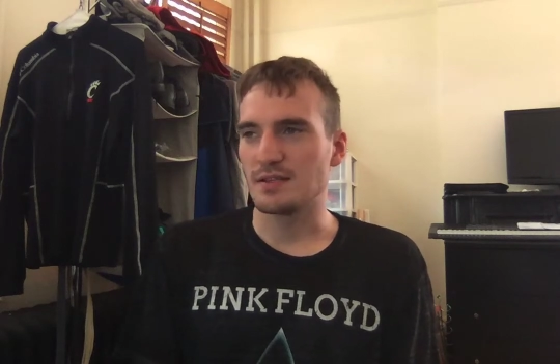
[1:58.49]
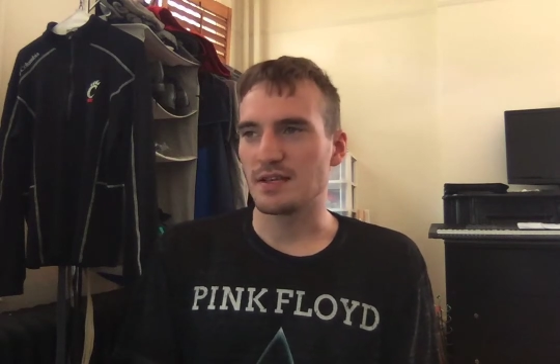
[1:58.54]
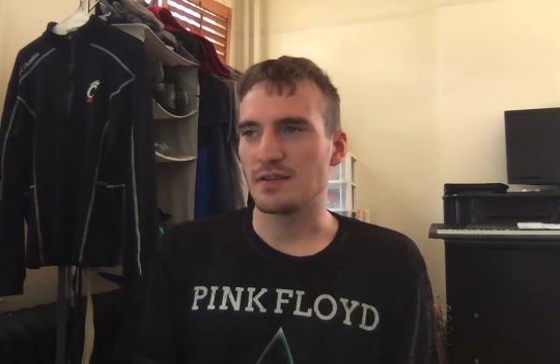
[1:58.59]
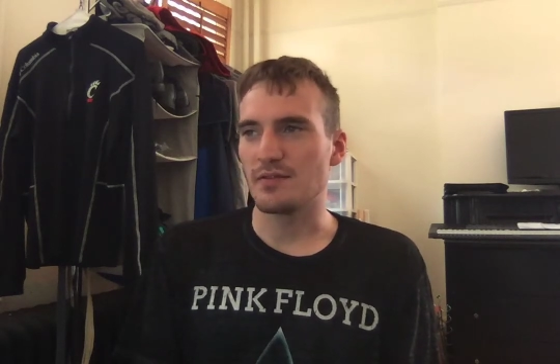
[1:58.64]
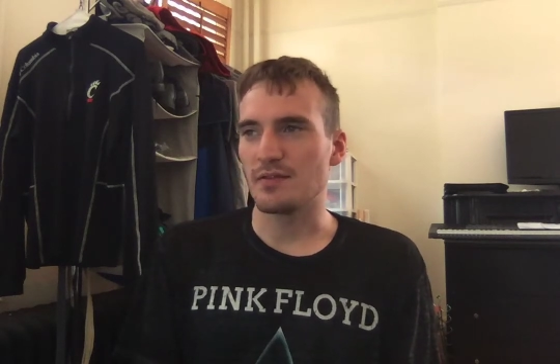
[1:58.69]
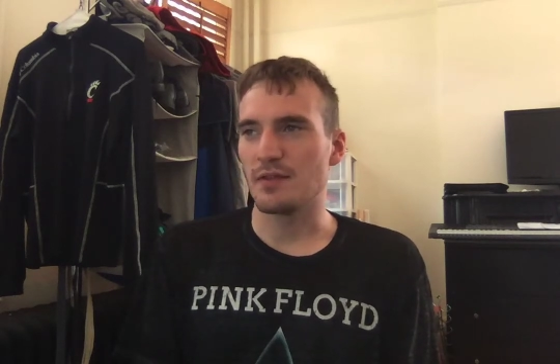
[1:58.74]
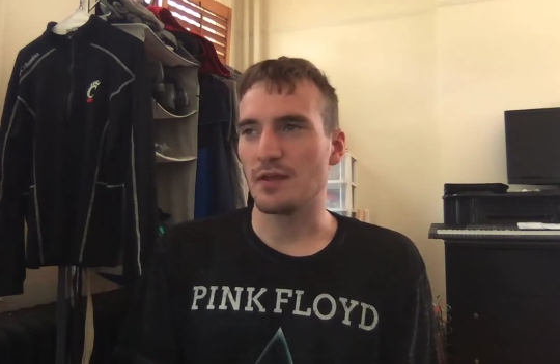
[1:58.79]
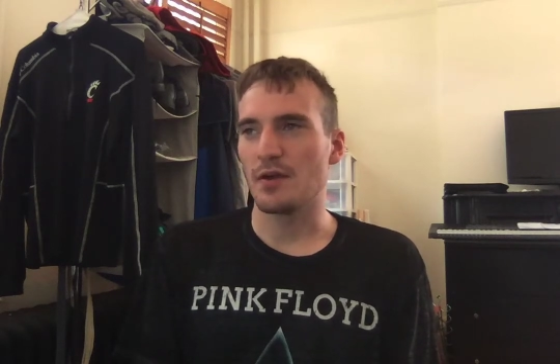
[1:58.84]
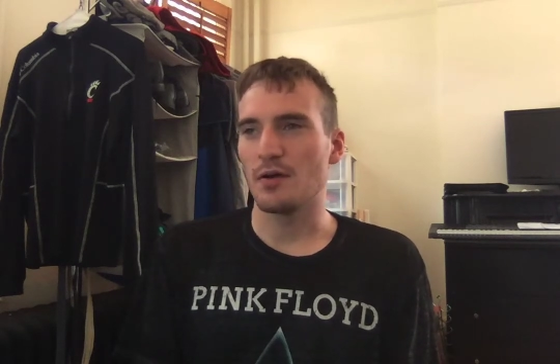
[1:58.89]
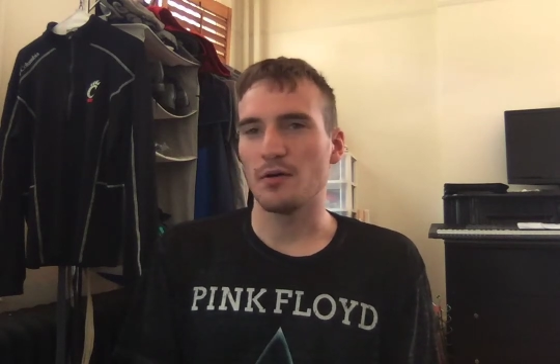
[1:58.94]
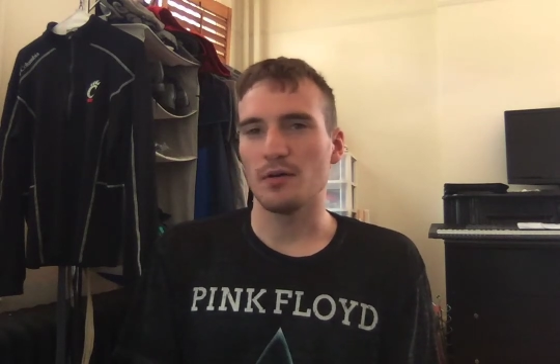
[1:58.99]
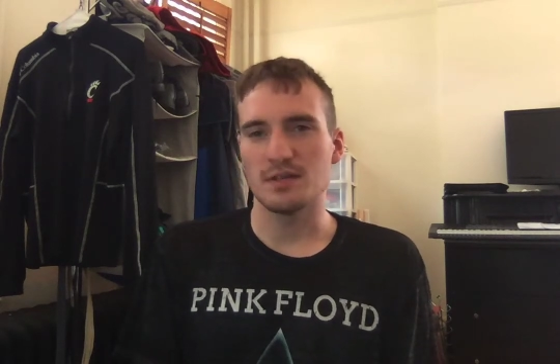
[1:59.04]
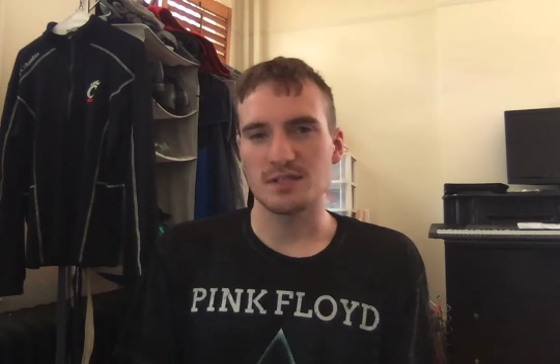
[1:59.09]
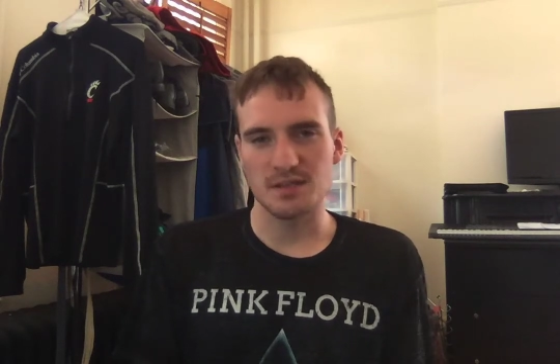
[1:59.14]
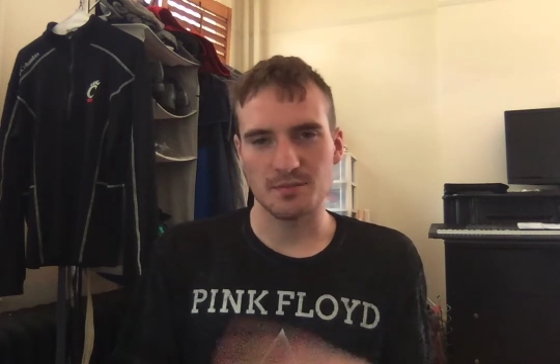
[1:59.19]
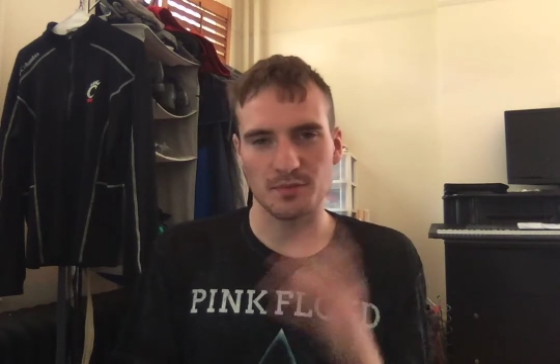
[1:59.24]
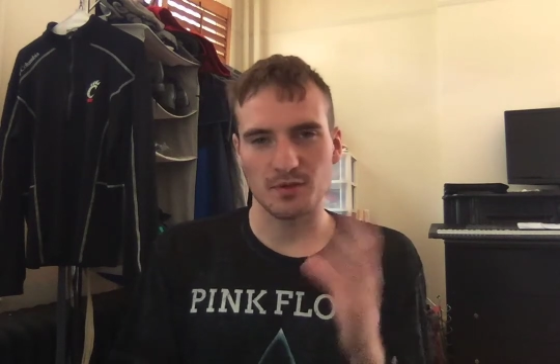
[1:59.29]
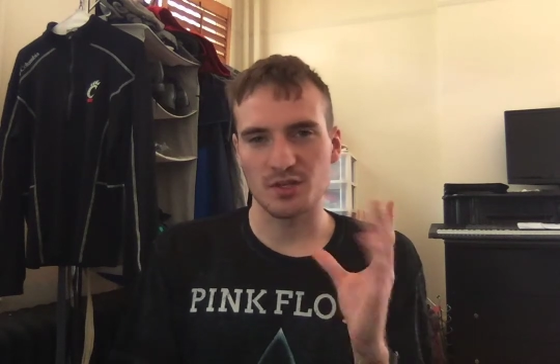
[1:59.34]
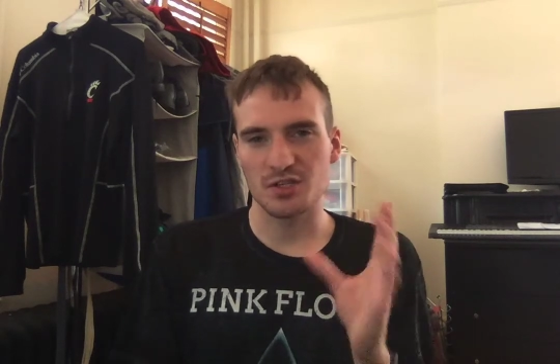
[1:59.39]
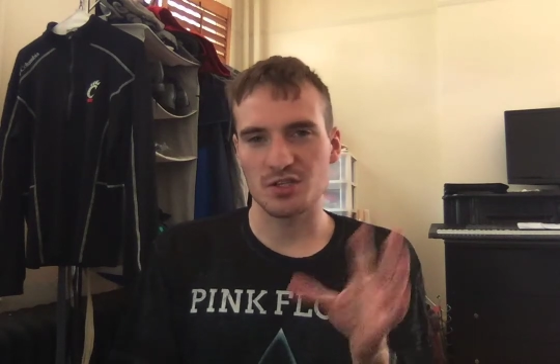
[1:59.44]
even though a
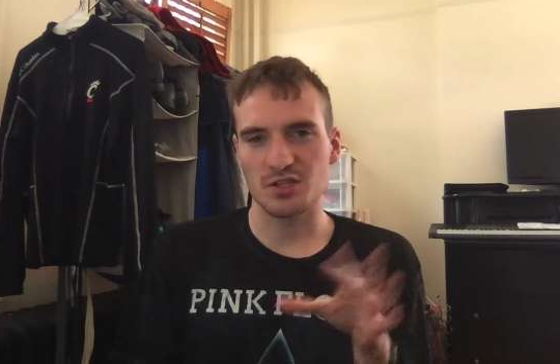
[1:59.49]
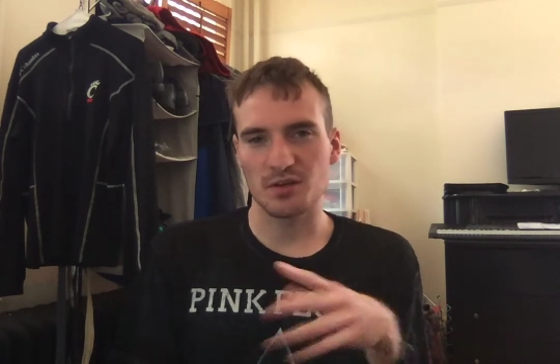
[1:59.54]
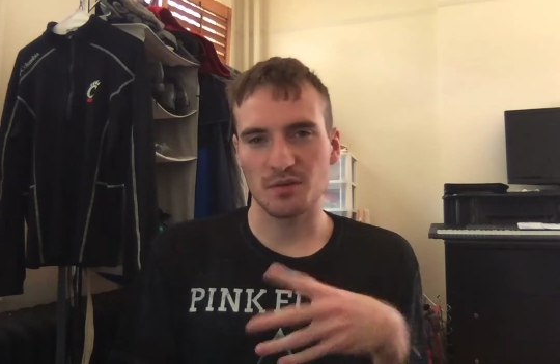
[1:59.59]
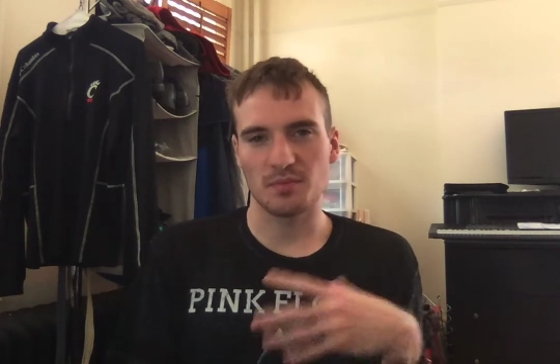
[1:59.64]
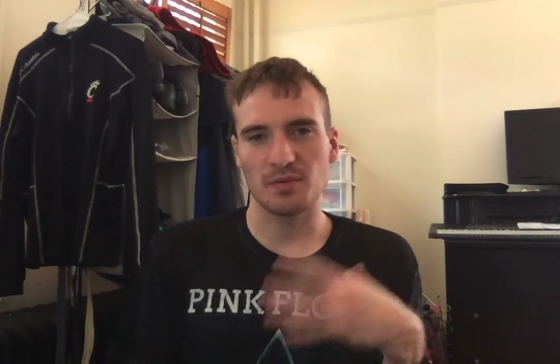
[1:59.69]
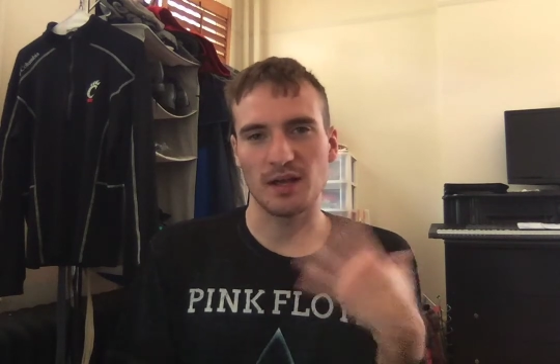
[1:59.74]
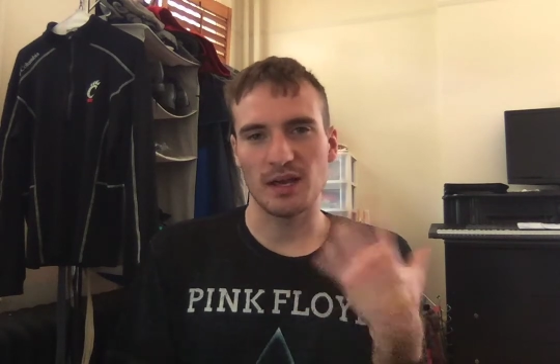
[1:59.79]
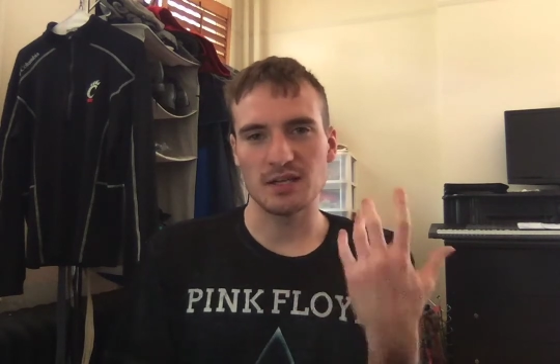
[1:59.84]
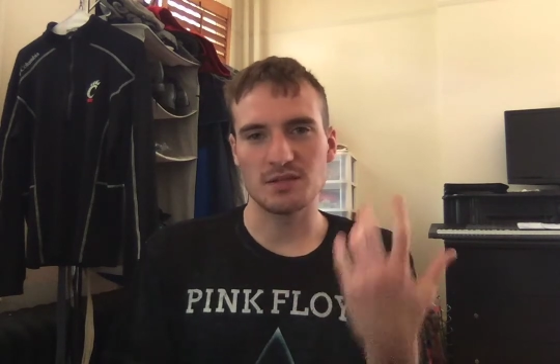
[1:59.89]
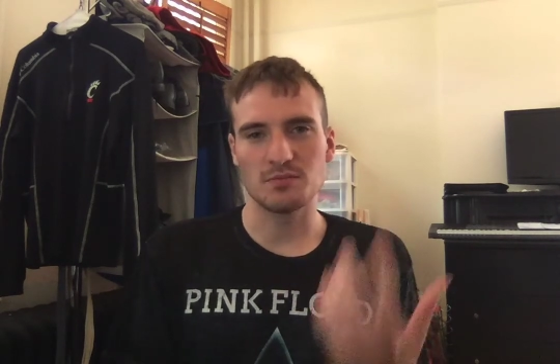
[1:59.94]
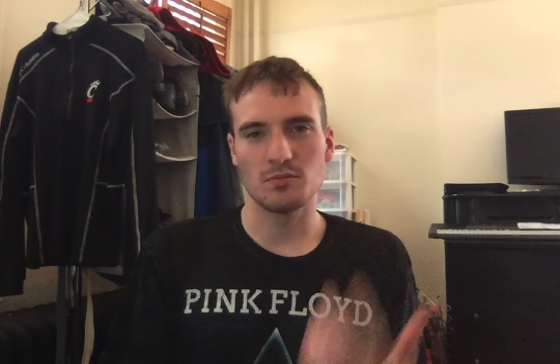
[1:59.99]
simulation applies